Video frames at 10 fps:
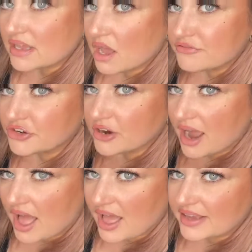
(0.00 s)
of your
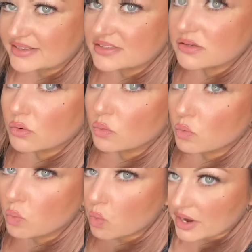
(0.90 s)
eyes
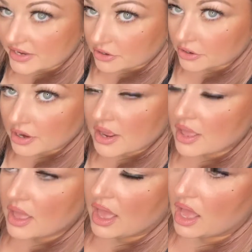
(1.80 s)
whiter.
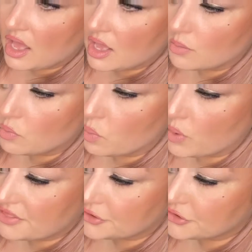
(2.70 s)

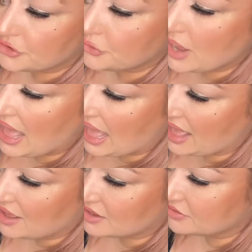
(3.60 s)
Whether you
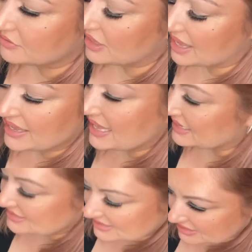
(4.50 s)
have,
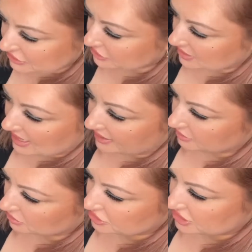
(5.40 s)
again, seasonal
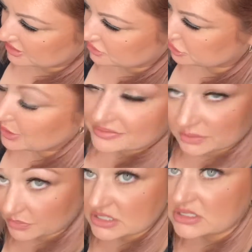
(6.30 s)
allergies, or you have
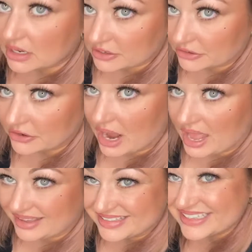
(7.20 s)
something stuck in your
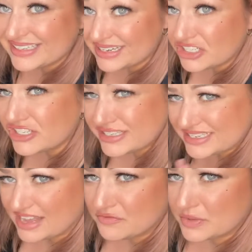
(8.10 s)
eye, this has actually
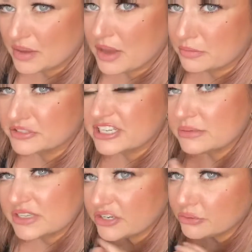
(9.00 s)
saved me a couple
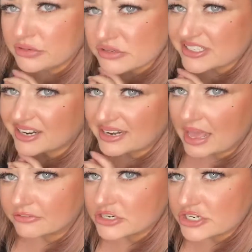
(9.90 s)
times. I don't use it on
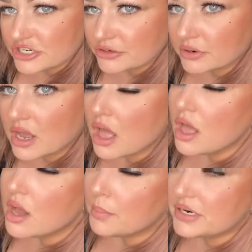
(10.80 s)
every shoot,
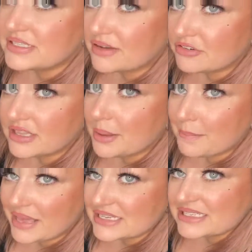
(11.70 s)
but it definitely
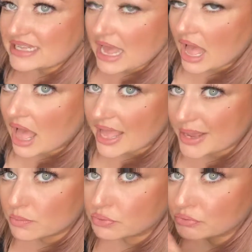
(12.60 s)
makes the
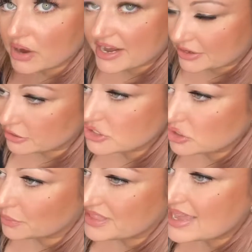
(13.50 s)
eye brighter.
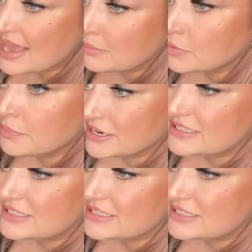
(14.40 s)
So when the camera picks